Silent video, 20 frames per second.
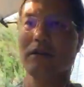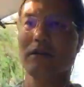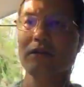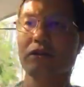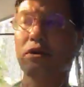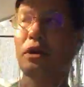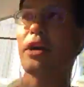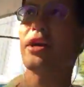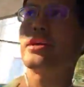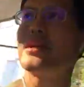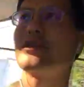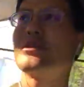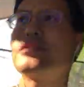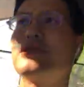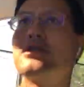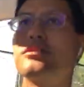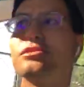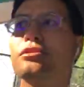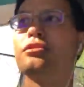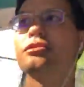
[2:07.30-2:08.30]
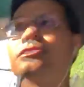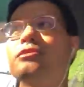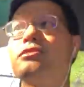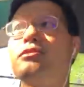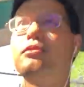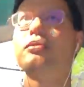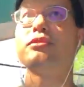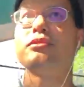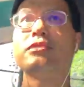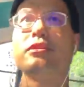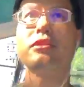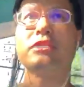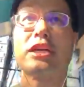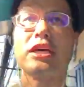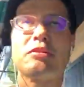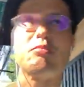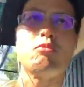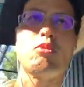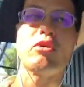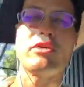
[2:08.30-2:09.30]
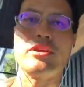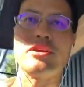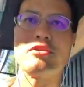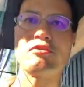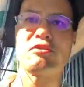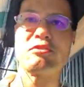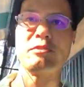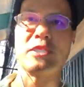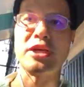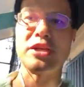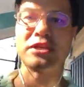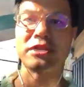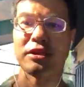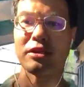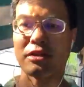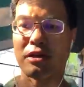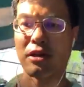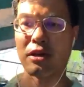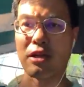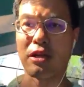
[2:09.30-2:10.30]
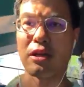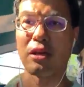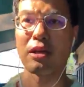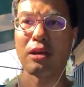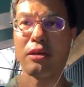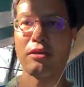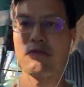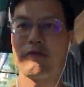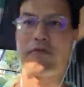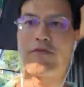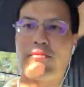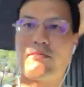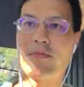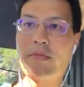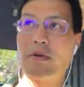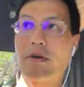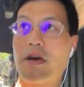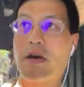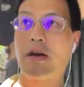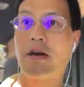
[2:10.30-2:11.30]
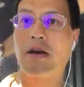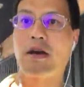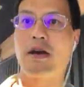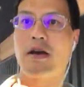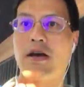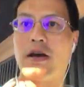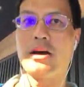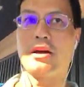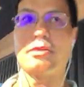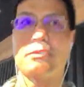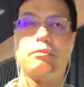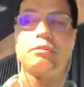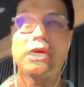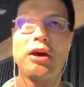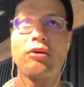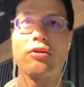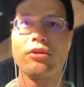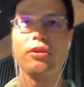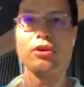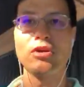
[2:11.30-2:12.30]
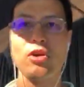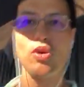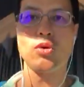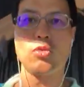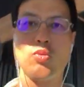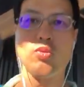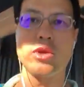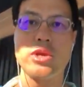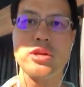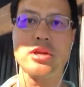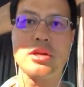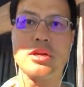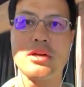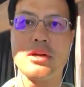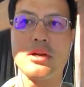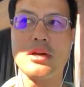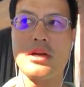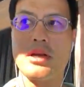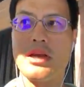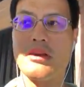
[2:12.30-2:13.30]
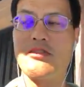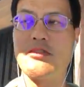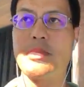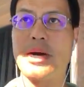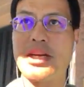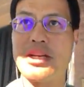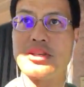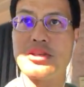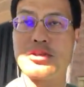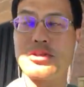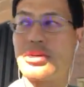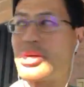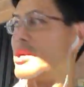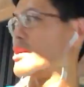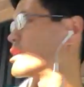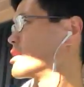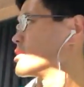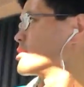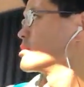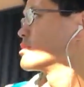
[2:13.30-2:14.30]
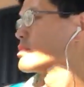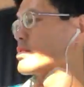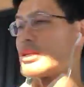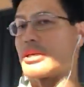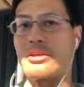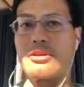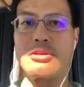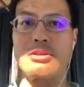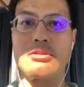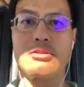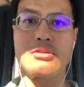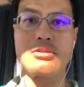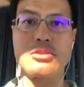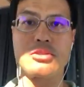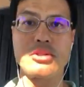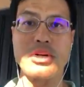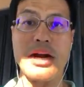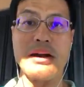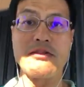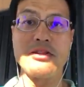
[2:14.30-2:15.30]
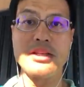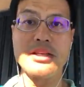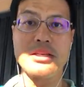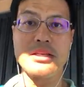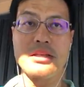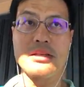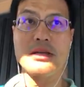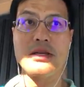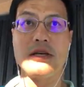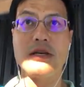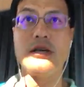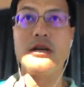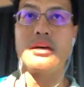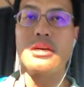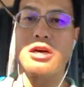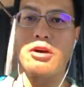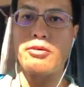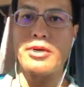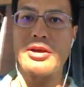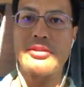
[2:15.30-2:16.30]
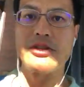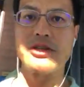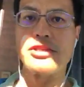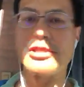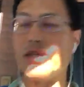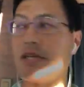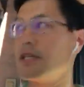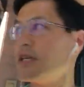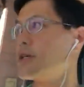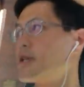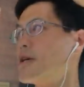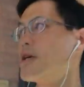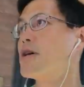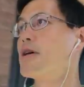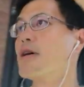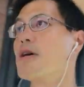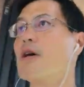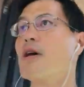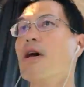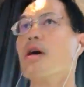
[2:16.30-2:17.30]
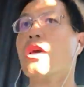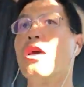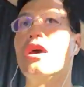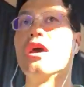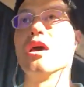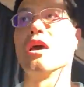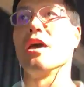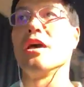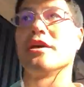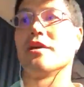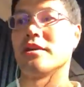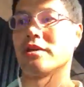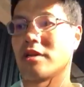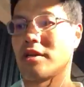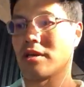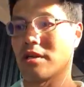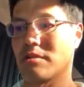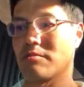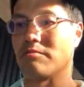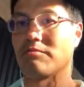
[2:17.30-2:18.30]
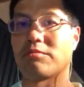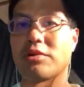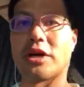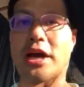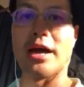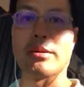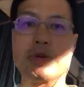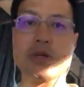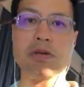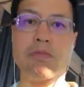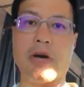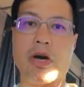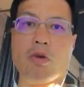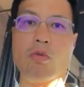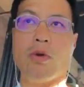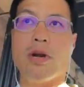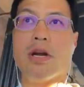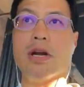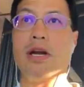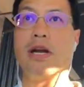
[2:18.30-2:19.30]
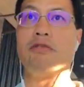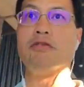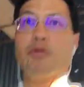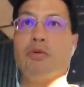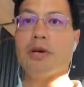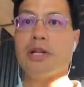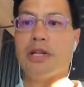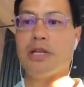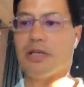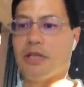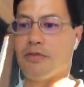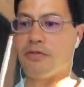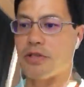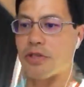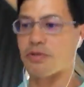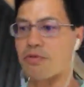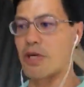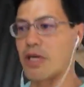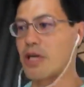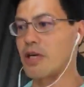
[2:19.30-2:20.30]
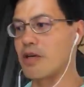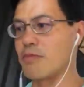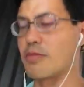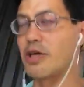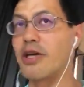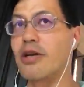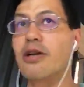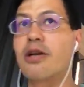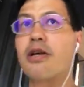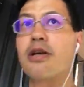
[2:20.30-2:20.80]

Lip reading: trying to get more information about where everybody's traveling around the city, and perhaps about where everyone lives as well. But